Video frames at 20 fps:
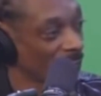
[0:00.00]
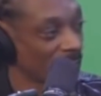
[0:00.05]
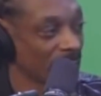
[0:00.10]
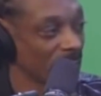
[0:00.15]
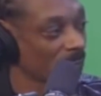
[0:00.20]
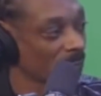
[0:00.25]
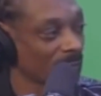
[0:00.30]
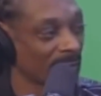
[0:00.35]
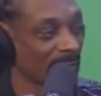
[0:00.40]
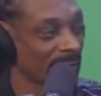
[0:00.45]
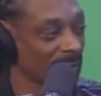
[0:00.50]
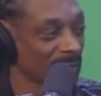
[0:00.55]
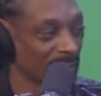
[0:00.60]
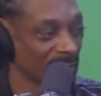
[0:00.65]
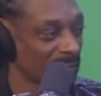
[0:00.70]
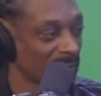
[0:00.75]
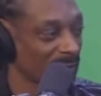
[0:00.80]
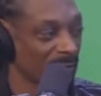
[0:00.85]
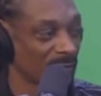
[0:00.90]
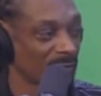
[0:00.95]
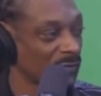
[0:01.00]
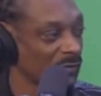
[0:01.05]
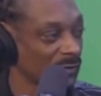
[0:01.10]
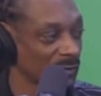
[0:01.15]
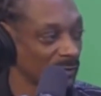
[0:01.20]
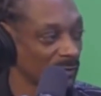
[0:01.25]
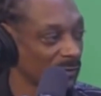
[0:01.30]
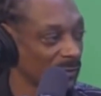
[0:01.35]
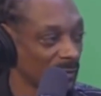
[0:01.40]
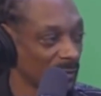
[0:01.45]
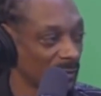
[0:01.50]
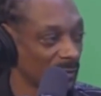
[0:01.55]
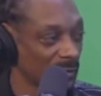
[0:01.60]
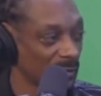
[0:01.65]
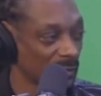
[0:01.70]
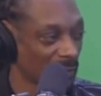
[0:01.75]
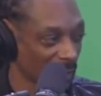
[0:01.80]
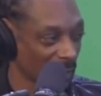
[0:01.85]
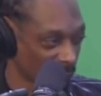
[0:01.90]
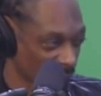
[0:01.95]
100
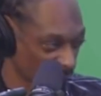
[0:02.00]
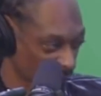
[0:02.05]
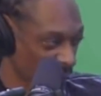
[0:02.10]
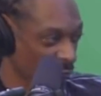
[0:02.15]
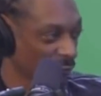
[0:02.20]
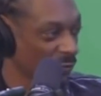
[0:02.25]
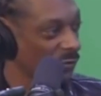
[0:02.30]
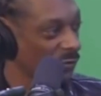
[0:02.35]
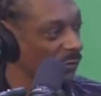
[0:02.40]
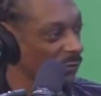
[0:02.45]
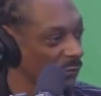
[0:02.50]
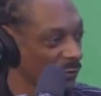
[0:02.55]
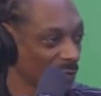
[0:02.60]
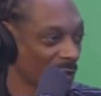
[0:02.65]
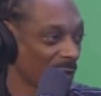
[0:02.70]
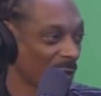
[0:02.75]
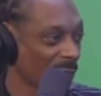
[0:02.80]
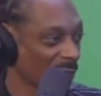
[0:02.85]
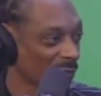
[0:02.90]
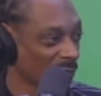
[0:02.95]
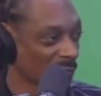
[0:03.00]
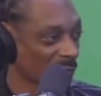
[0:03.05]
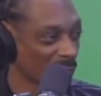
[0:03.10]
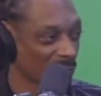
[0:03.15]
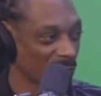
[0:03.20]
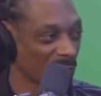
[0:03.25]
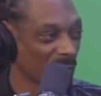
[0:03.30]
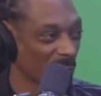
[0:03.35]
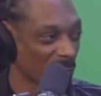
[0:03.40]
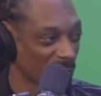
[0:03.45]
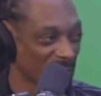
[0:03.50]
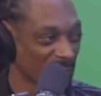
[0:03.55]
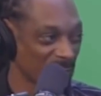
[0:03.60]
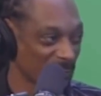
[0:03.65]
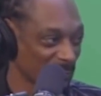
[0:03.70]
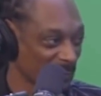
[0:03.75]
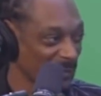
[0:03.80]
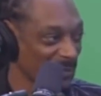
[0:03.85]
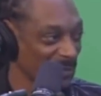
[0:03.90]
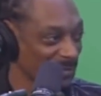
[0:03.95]
Pyrus and Bloods out there
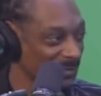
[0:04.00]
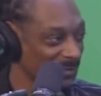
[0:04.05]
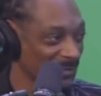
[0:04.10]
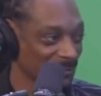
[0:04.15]
standing in